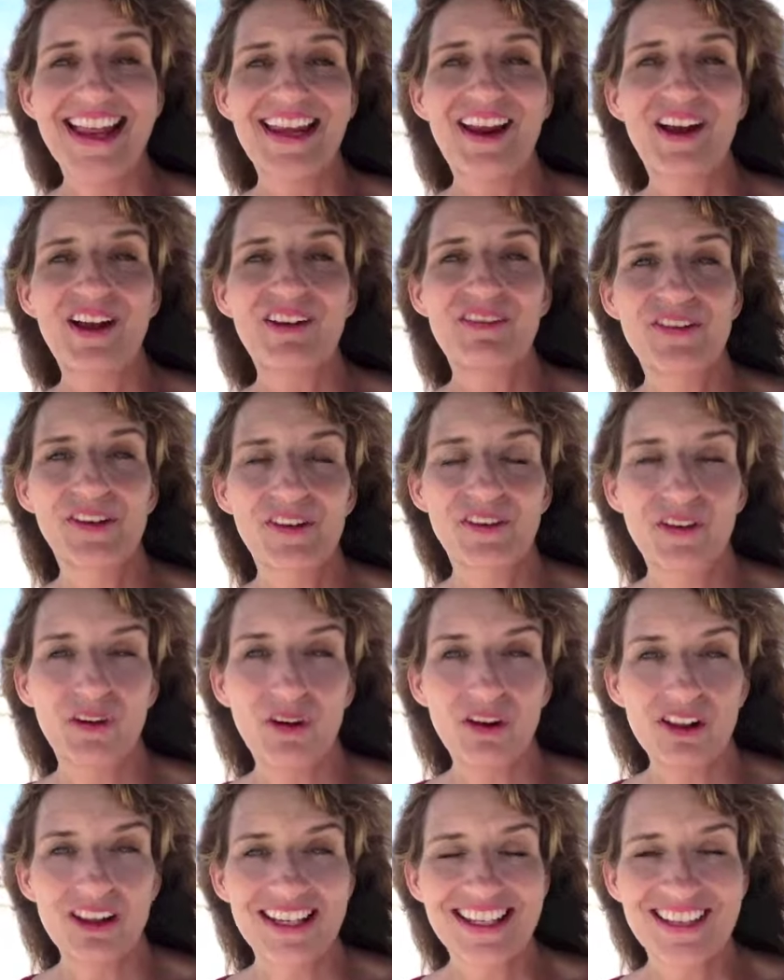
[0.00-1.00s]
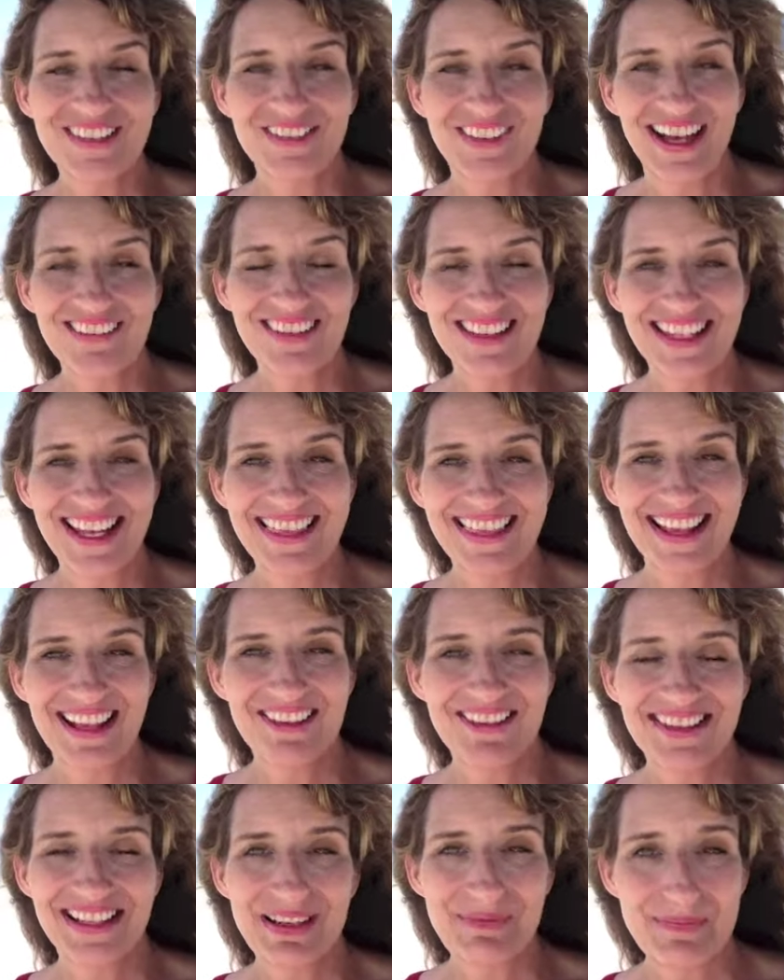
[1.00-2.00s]
Now, if your goal is five to ten
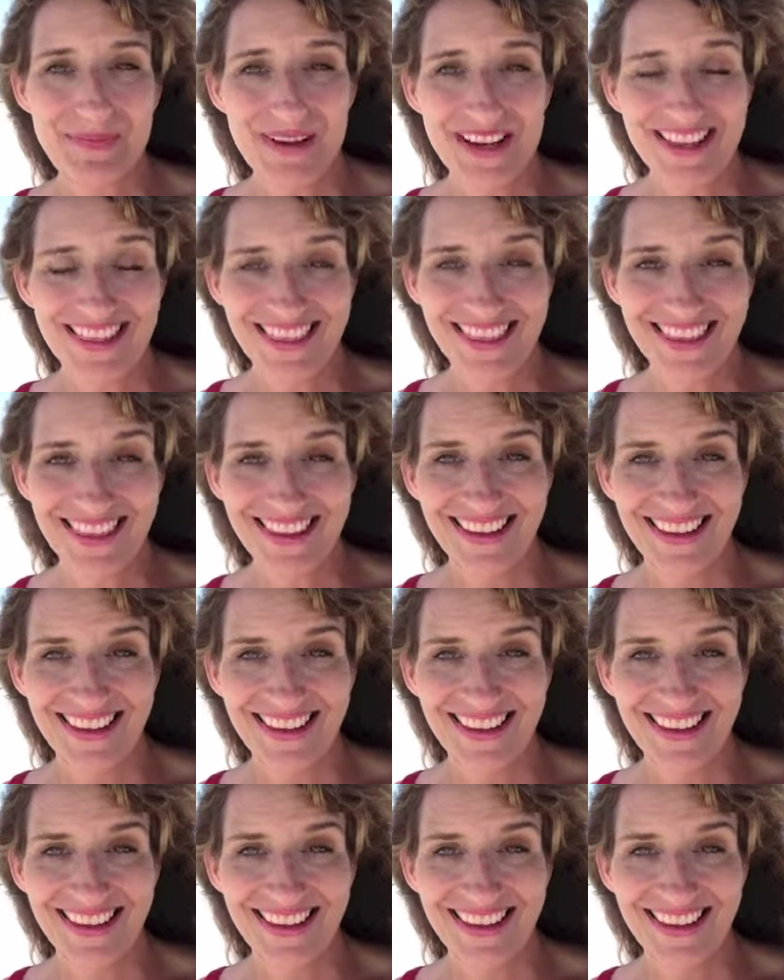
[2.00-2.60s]
thousand a month,